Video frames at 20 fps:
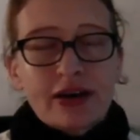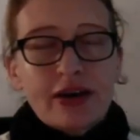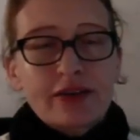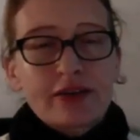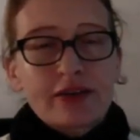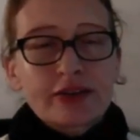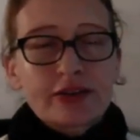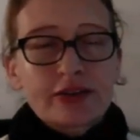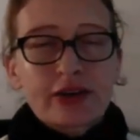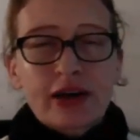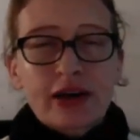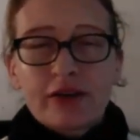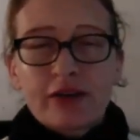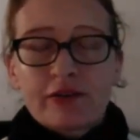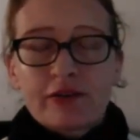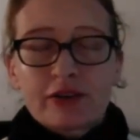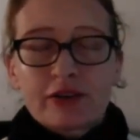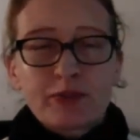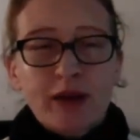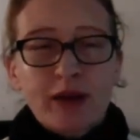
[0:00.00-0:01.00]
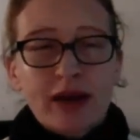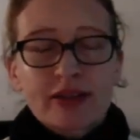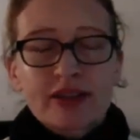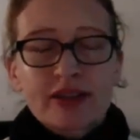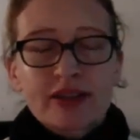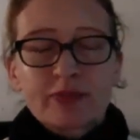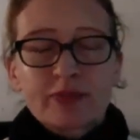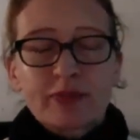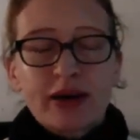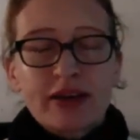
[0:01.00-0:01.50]
This kind of goes back to
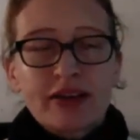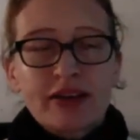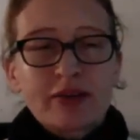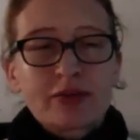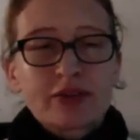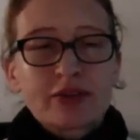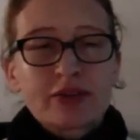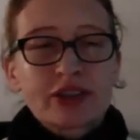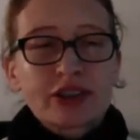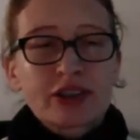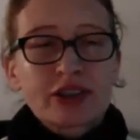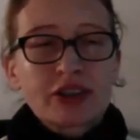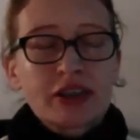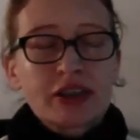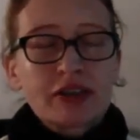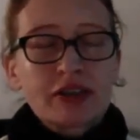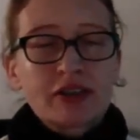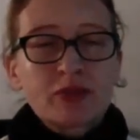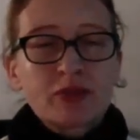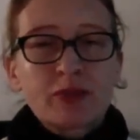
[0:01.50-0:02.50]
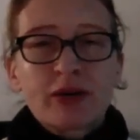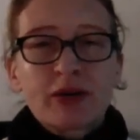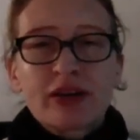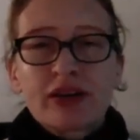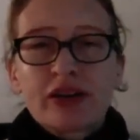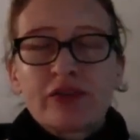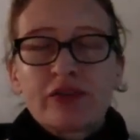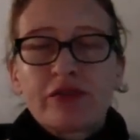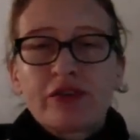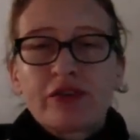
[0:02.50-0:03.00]
the bilingual dictionaries, but
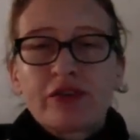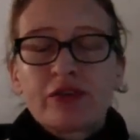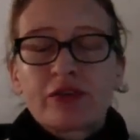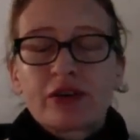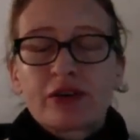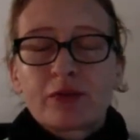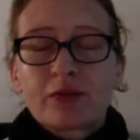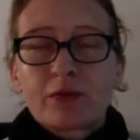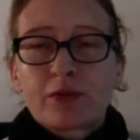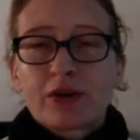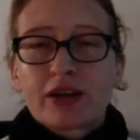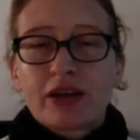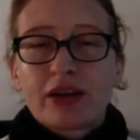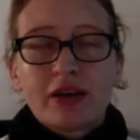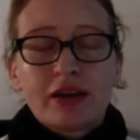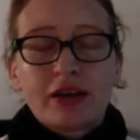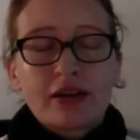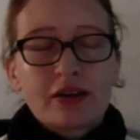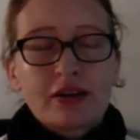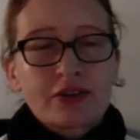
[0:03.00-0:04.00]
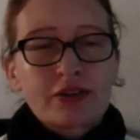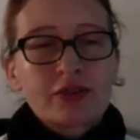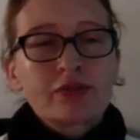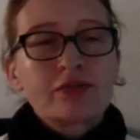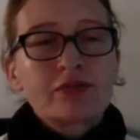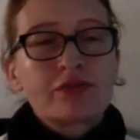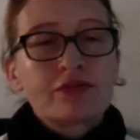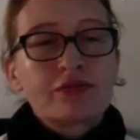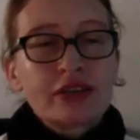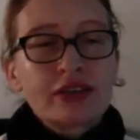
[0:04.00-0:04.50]
if you are working in a
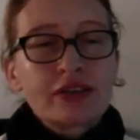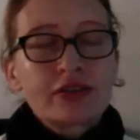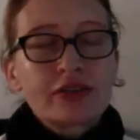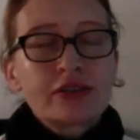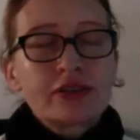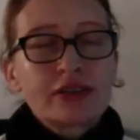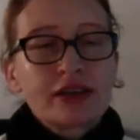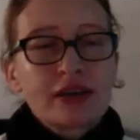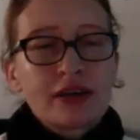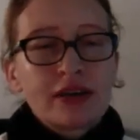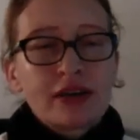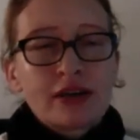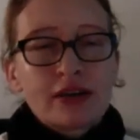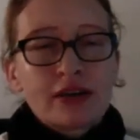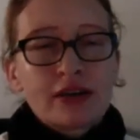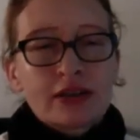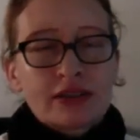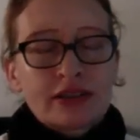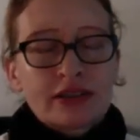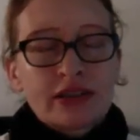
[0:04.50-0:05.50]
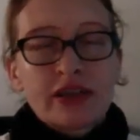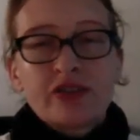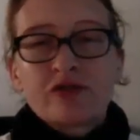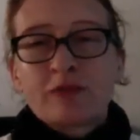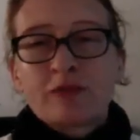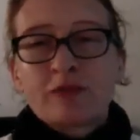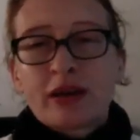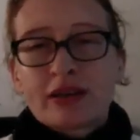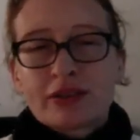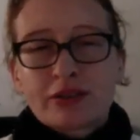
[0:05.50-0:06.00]
certain field, like say
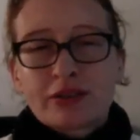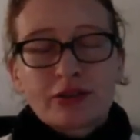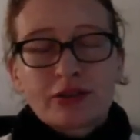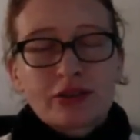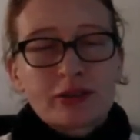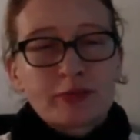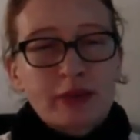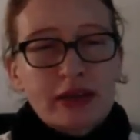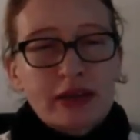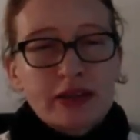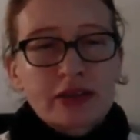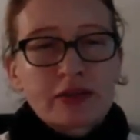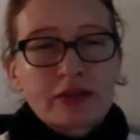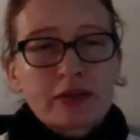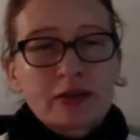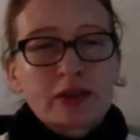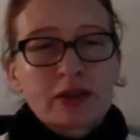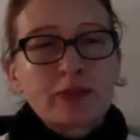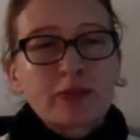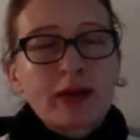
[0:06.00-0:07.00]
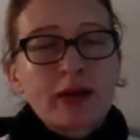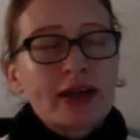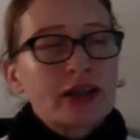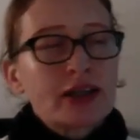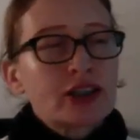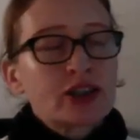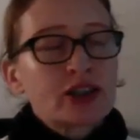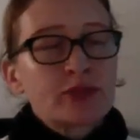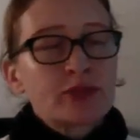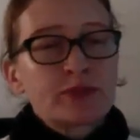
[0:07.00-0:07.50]
you've mastered the basics of
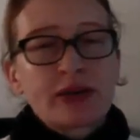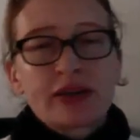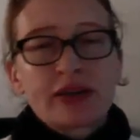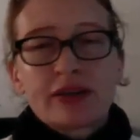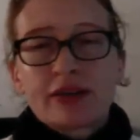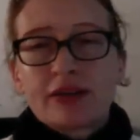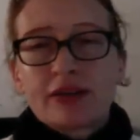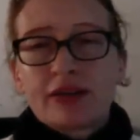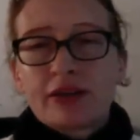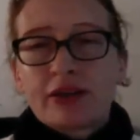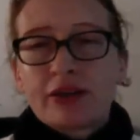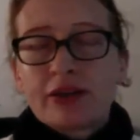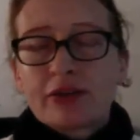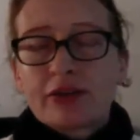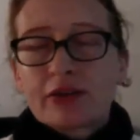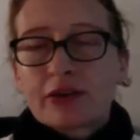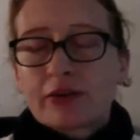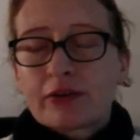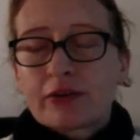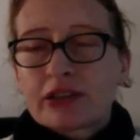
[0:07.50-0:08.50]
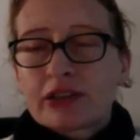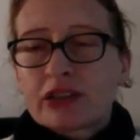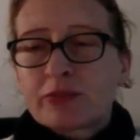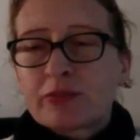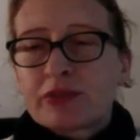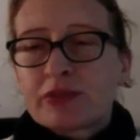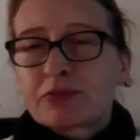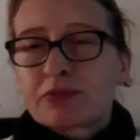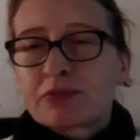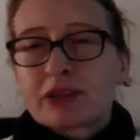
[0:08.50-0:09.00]
Spanish, but you're going to
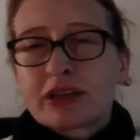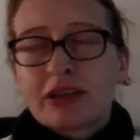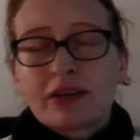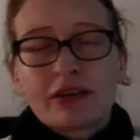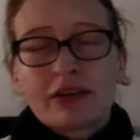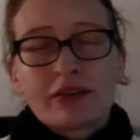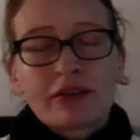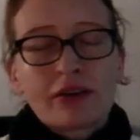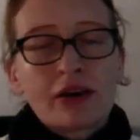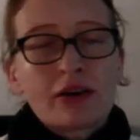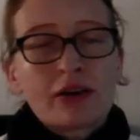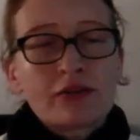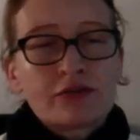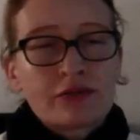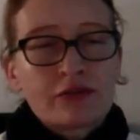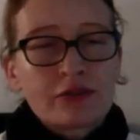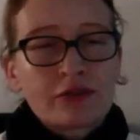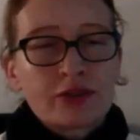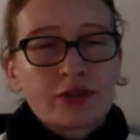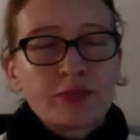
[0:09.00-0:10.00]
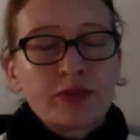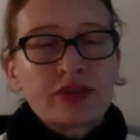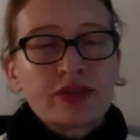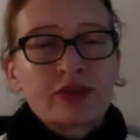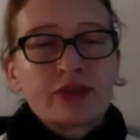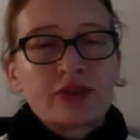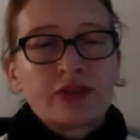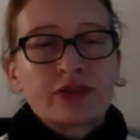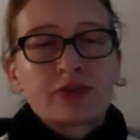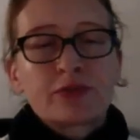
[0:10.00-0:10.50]
be working in law enforcement,
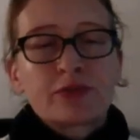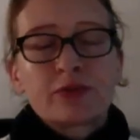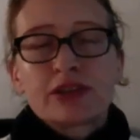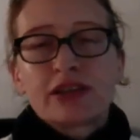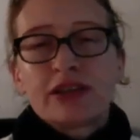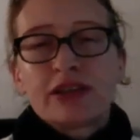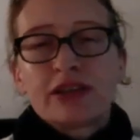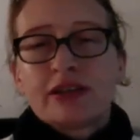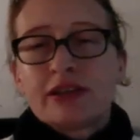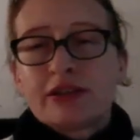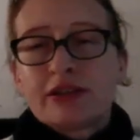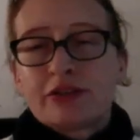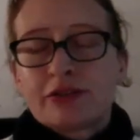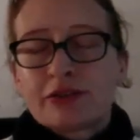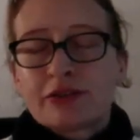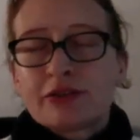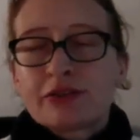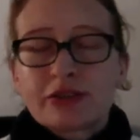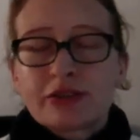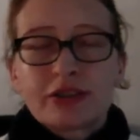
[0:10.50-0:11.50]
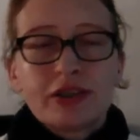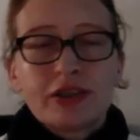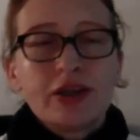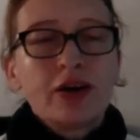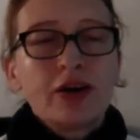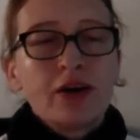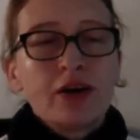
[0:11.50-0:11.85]
or you're working in nursing,